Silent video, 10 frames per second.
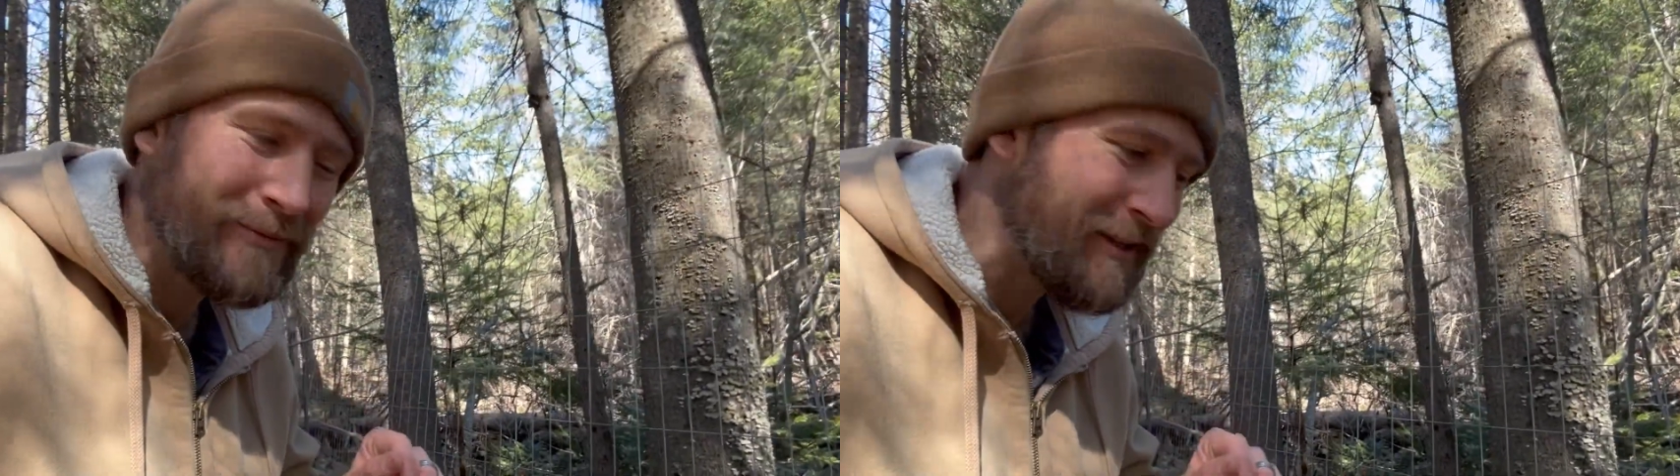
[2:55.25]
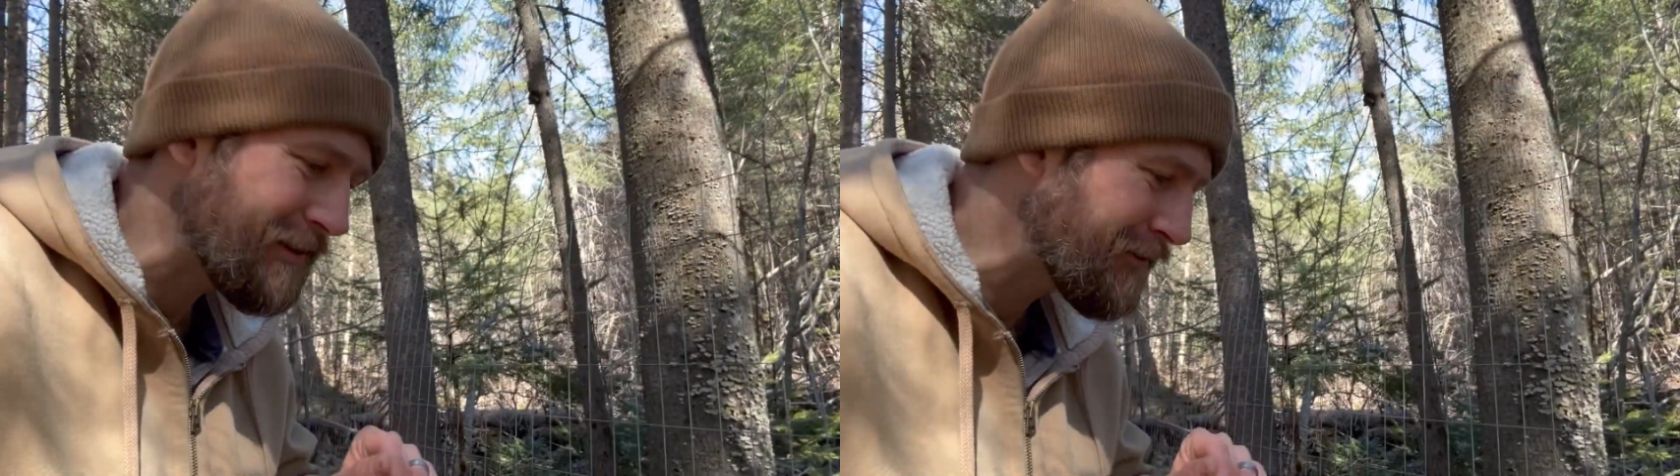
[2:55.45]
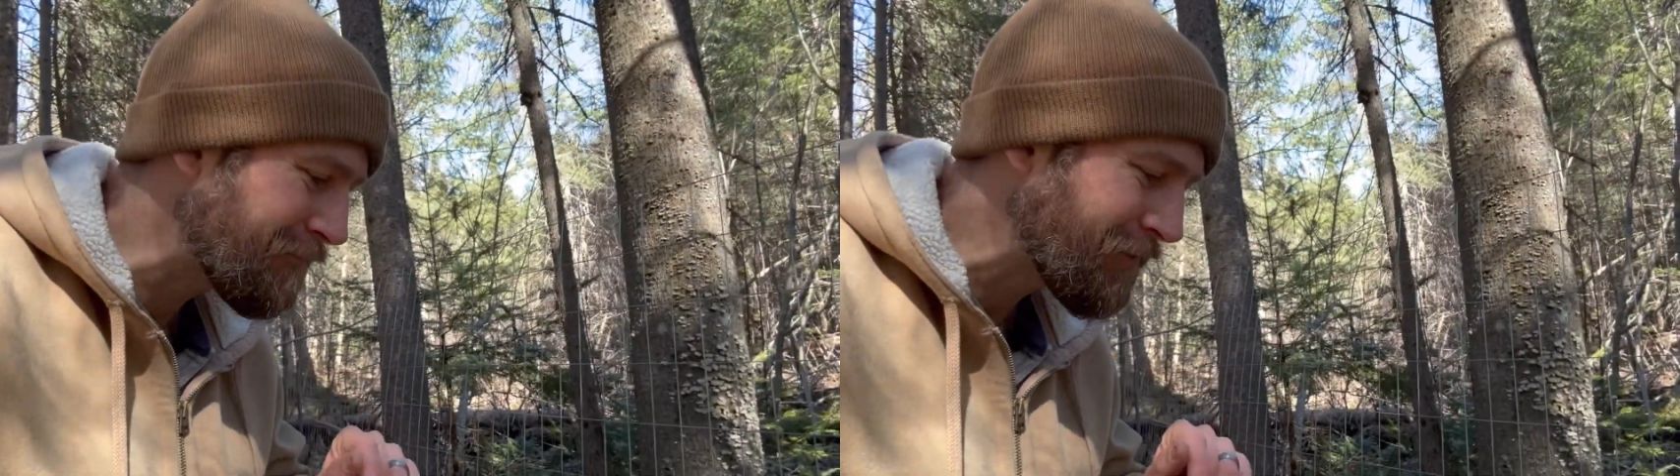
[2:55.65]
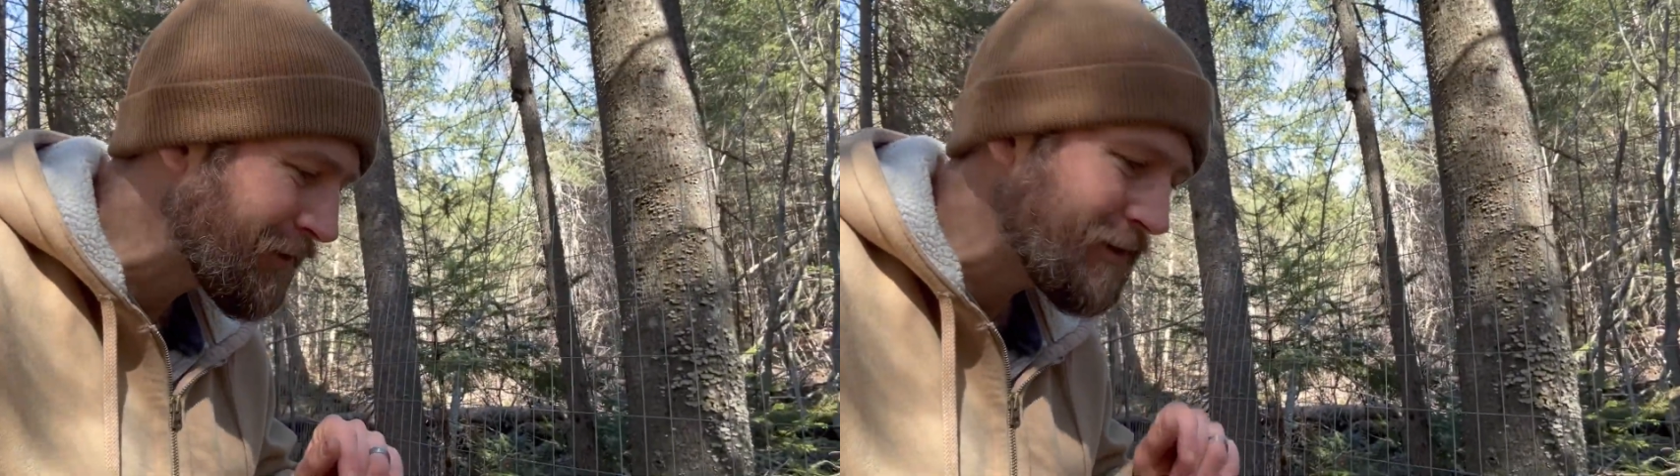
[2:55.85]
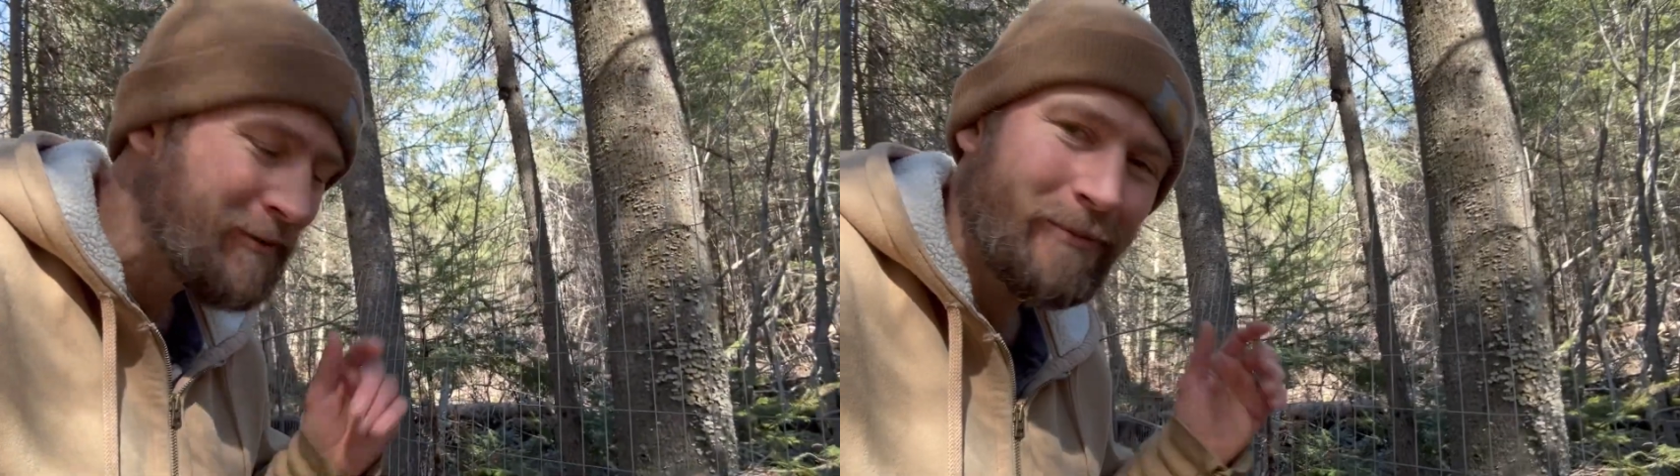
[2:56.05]
me
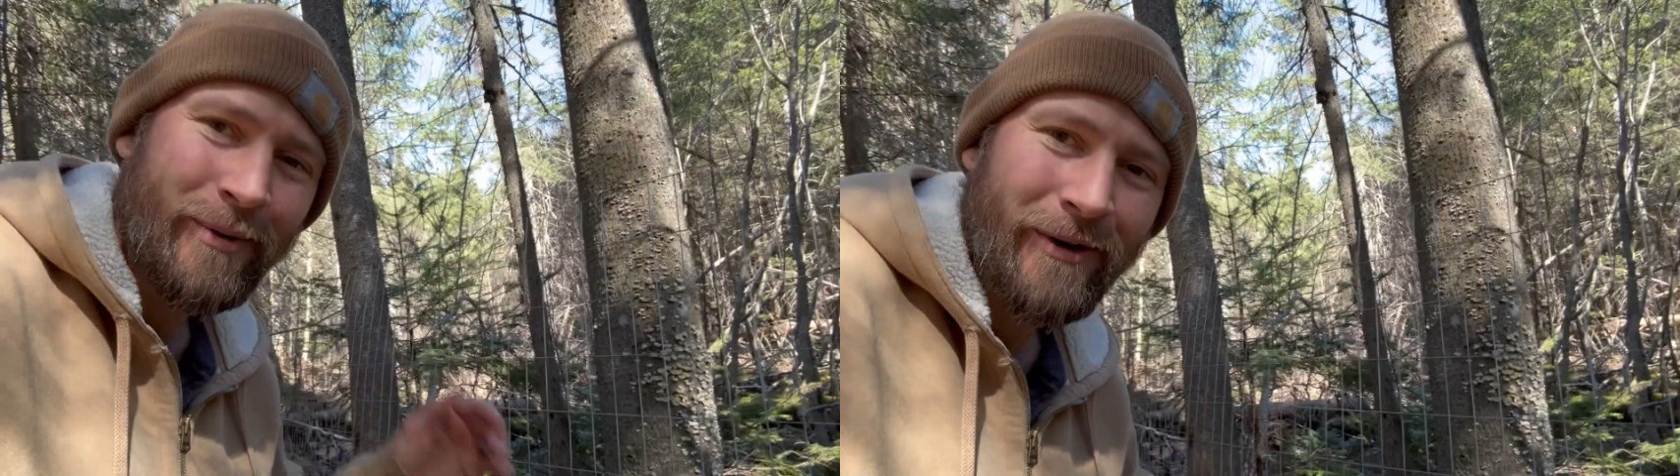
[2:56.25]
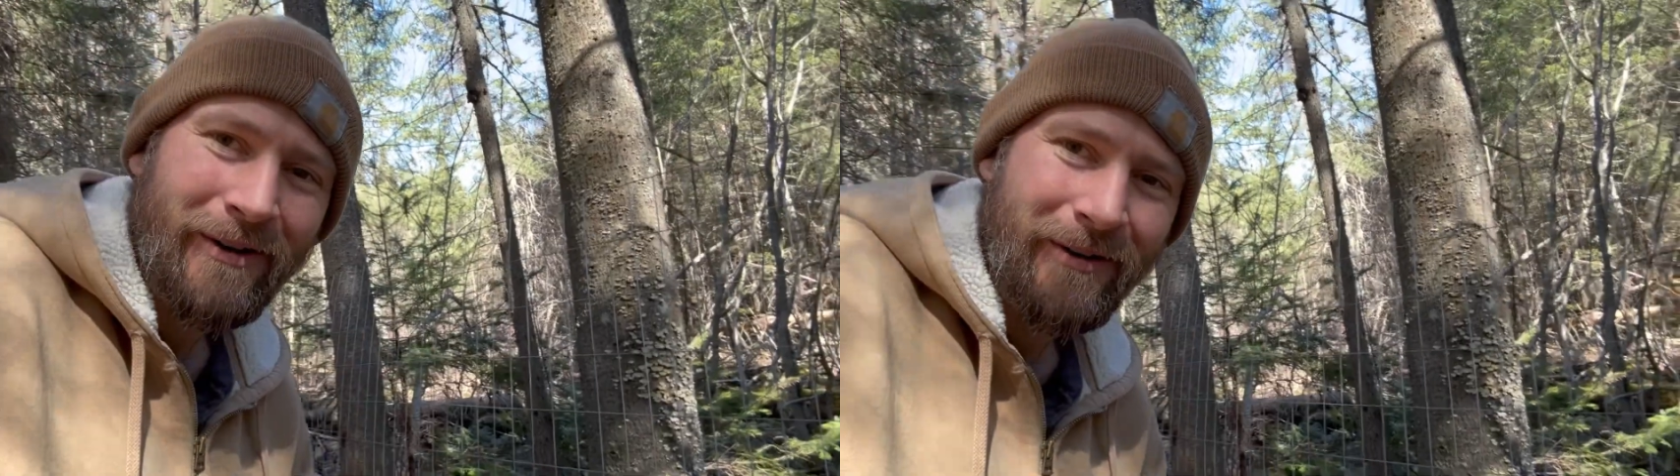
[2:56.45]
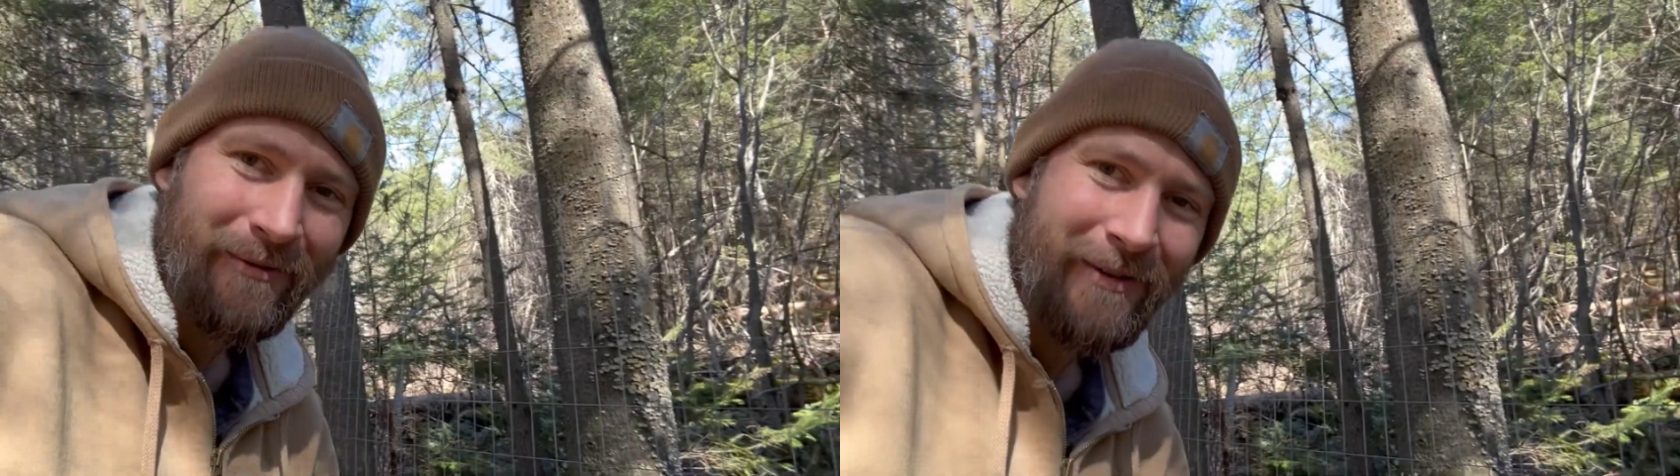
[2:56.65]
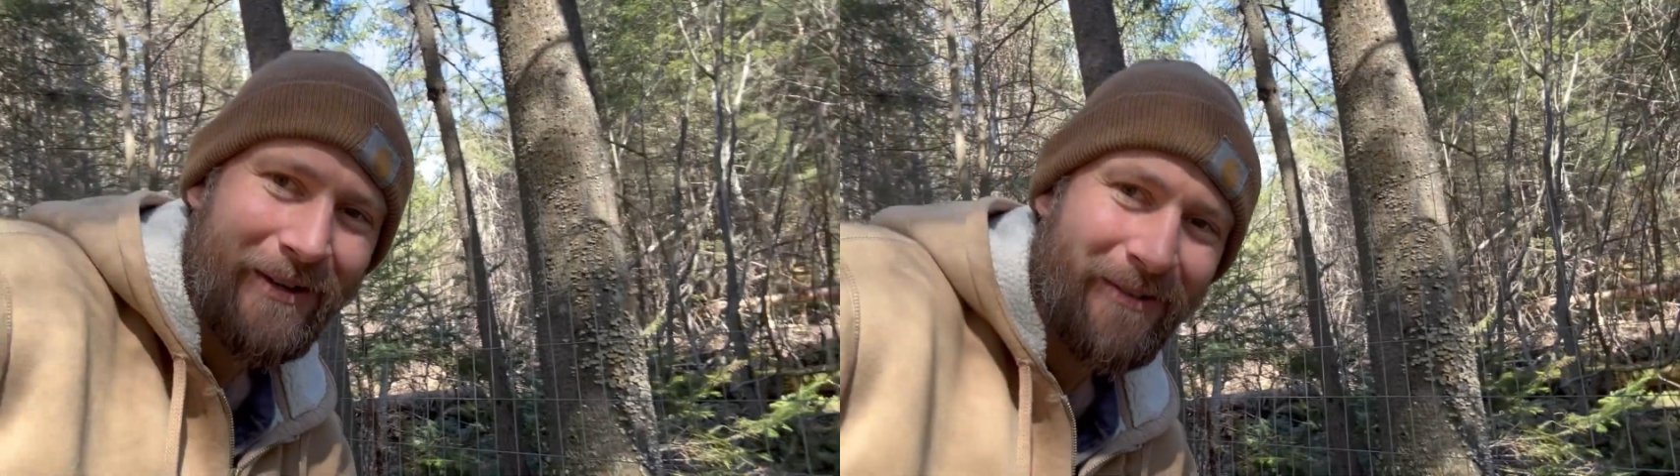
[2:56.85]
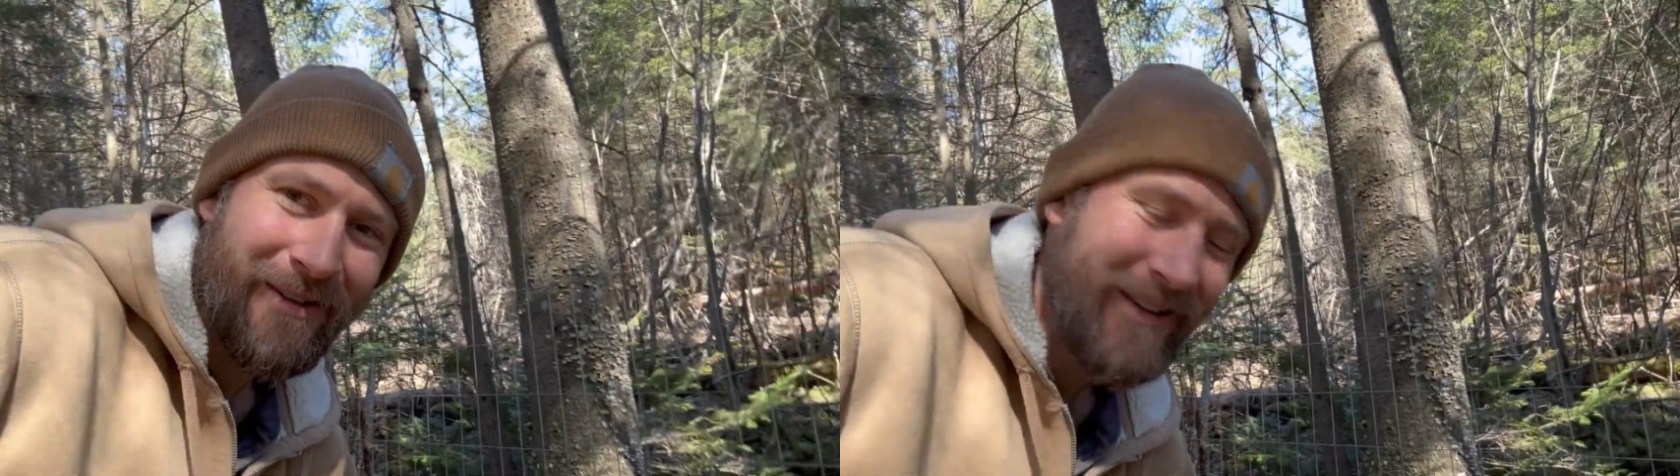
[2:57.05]
prodding
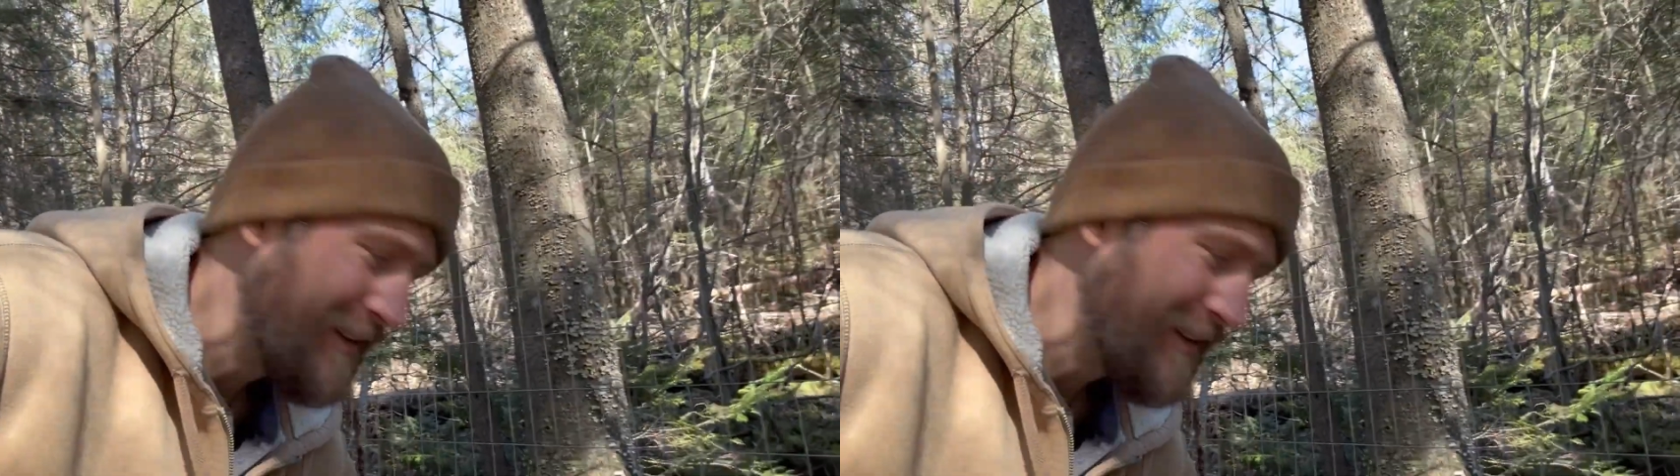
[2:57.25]
around